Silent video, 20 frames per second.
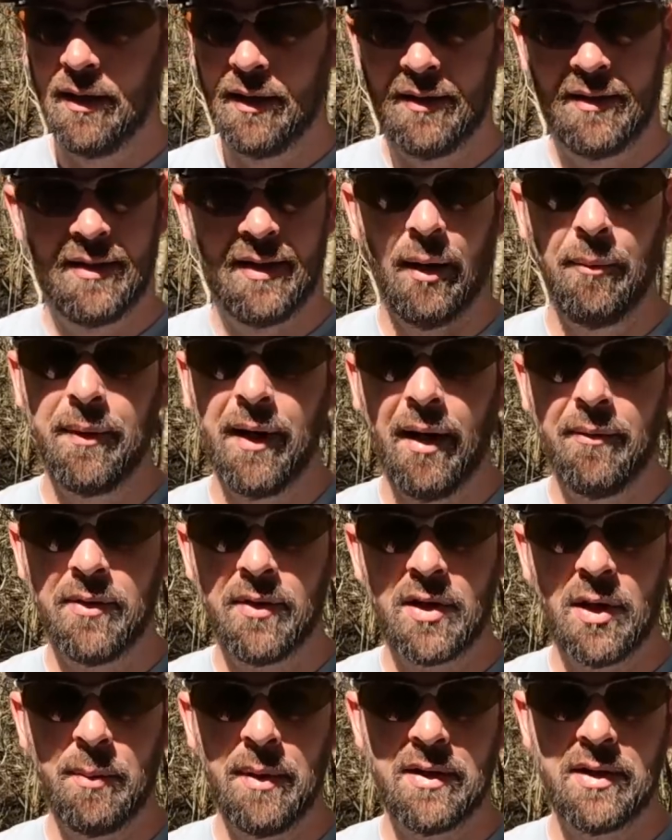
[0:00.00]
sometimes
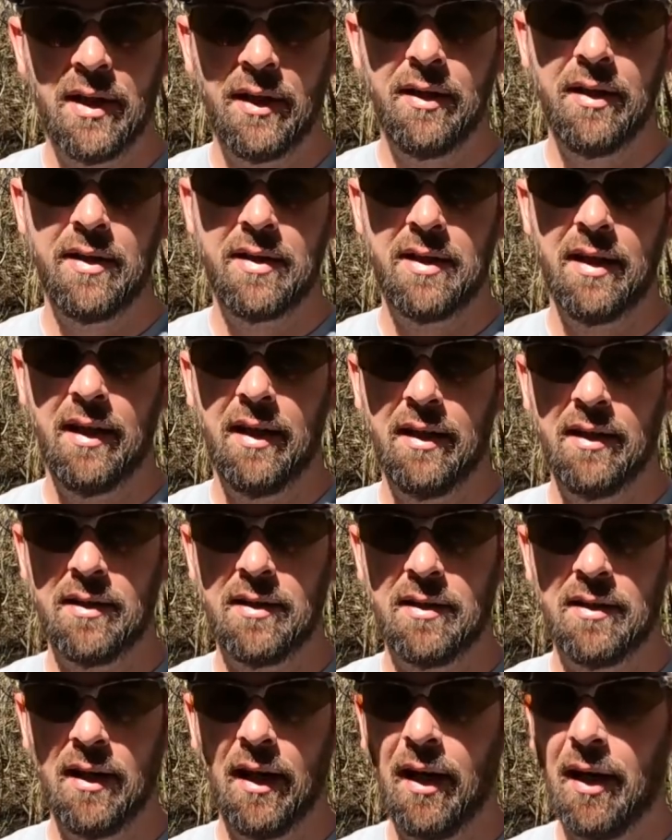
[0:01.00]
it's gonna be serious
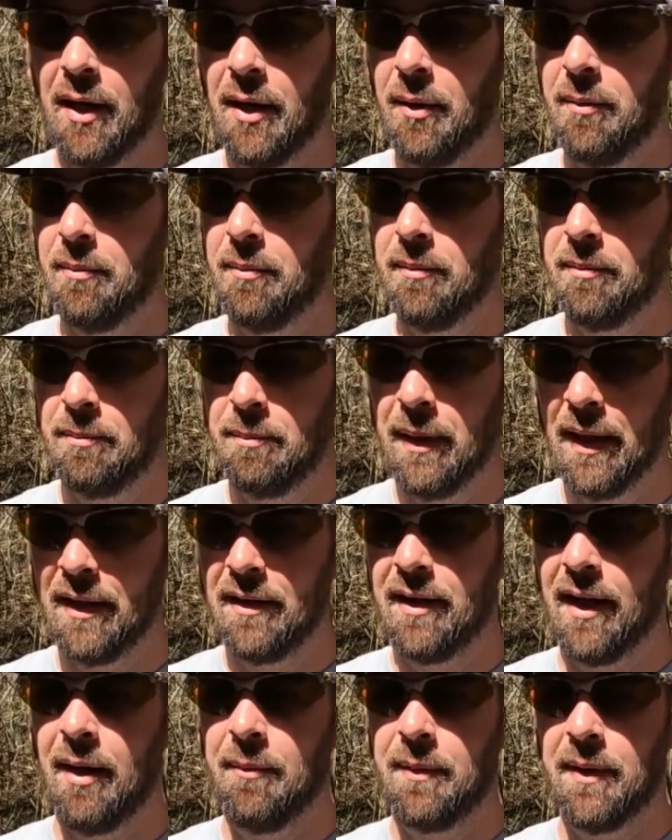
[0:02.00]
things,
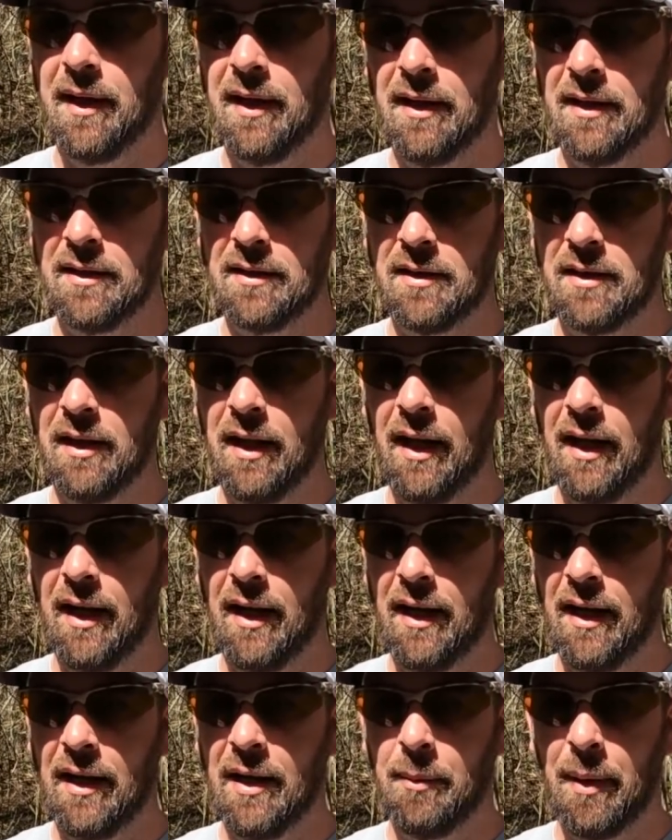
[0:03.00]
big time things
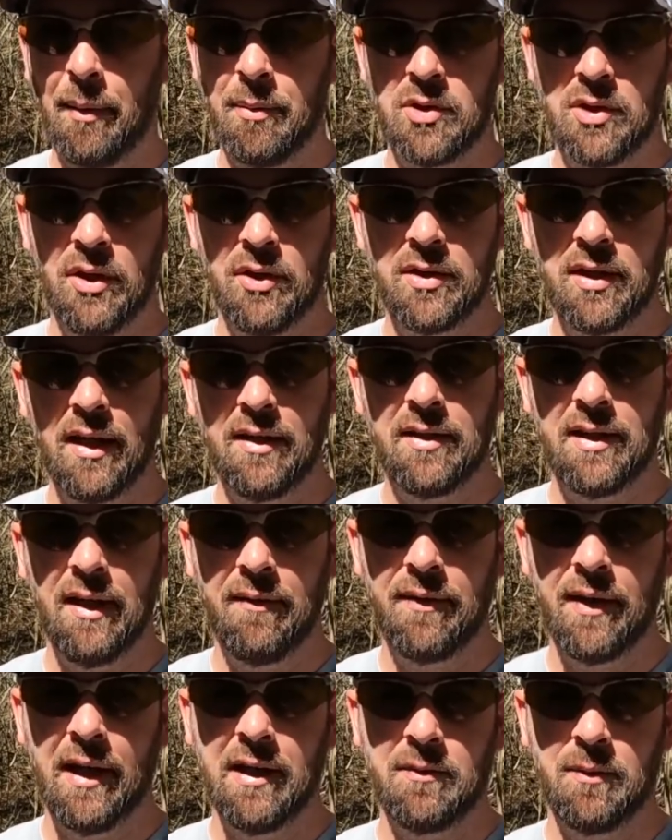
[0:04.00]
that, and the Bible still says to
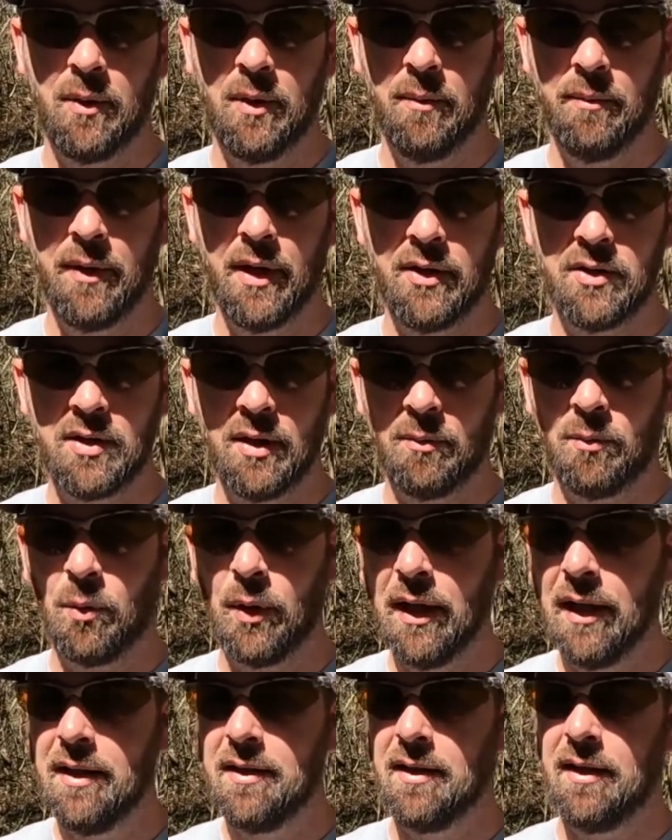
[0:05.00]
give thanks for them. There's a
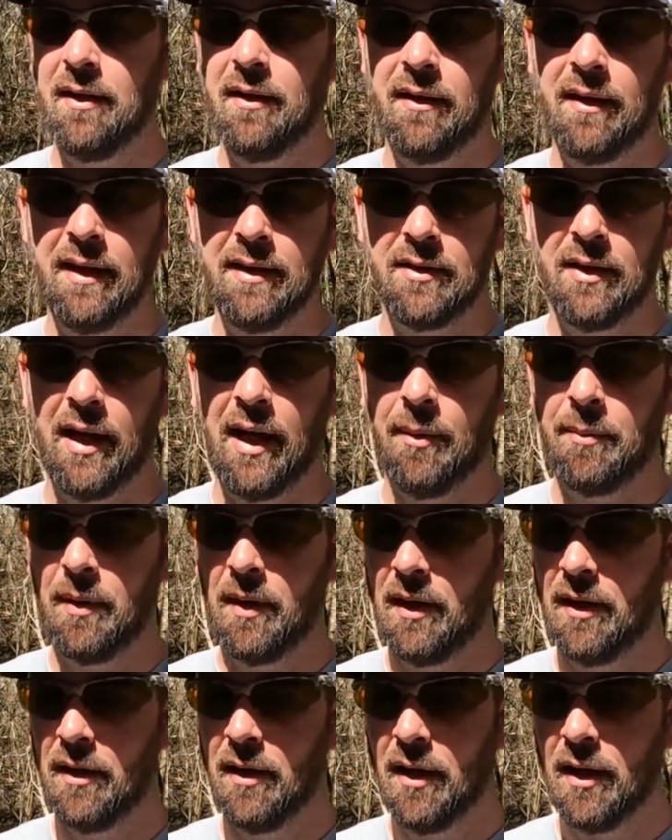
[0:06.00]
reason these are
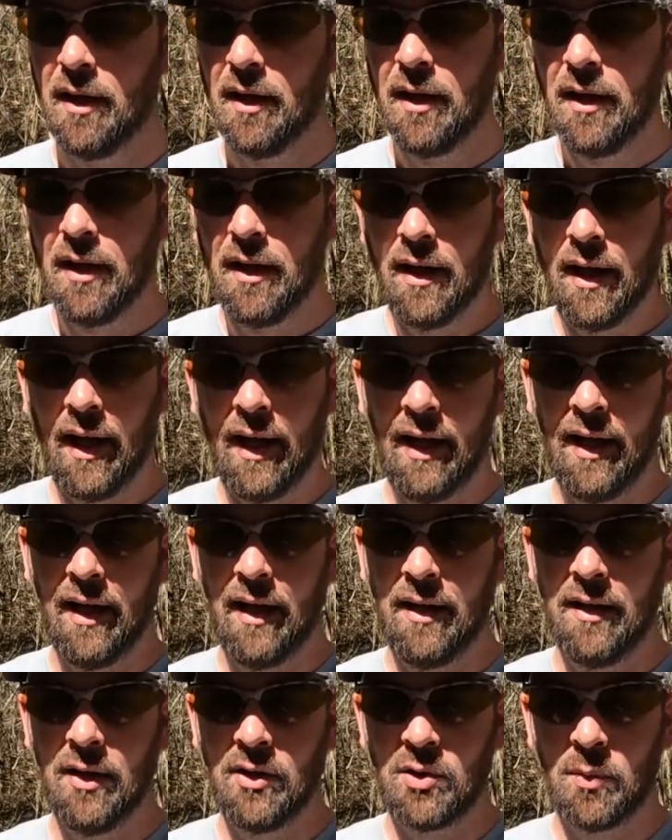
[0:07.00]
happening,
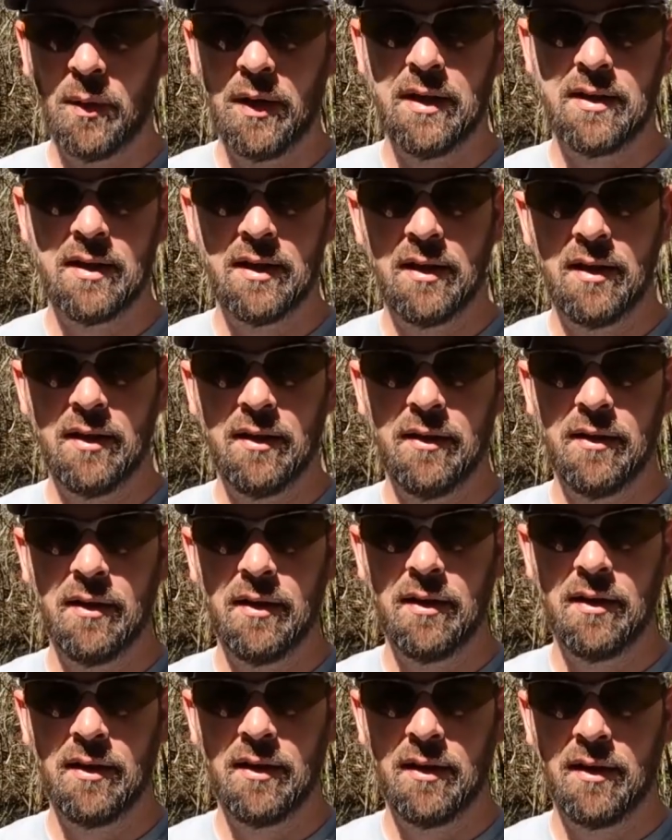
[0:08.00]
and there's a reason
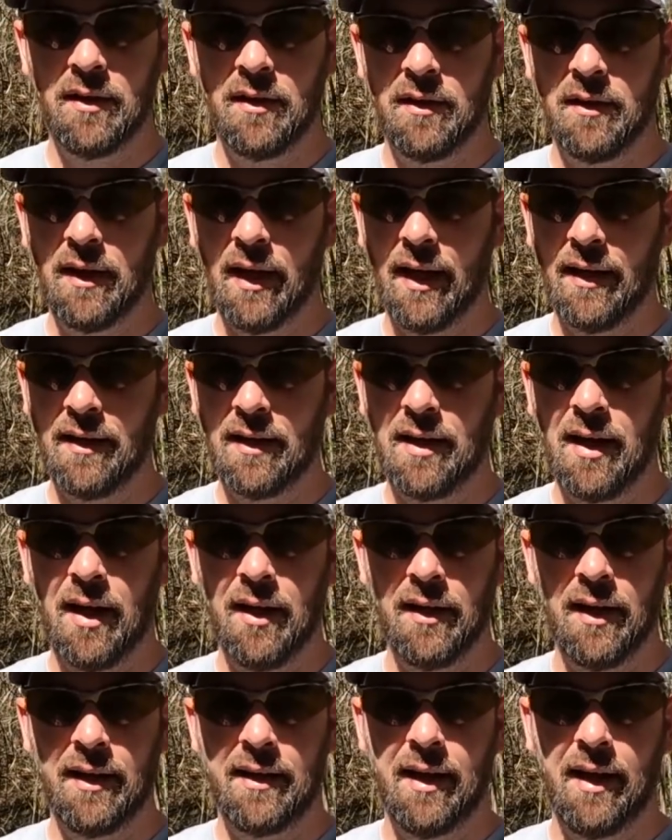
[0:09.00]
that
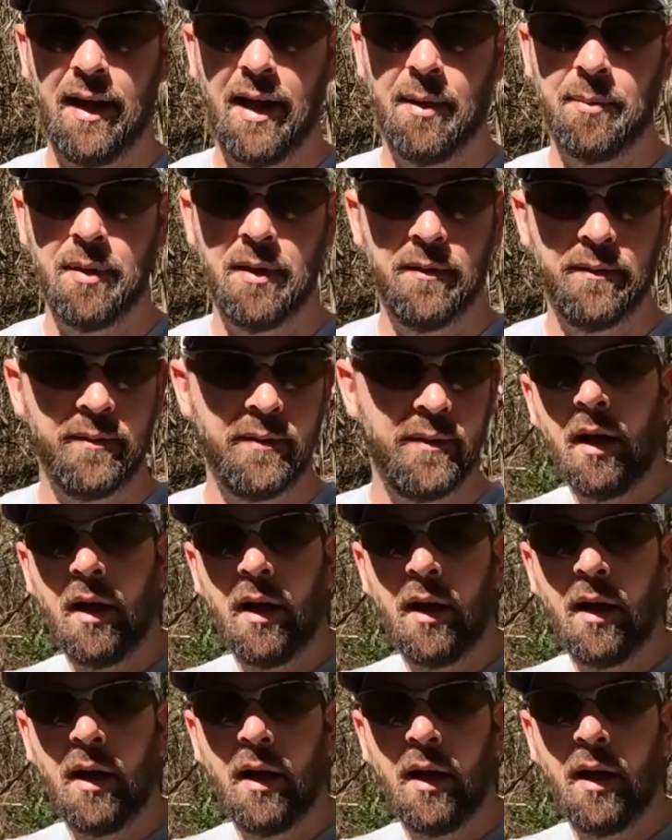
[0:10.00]
God let that happen.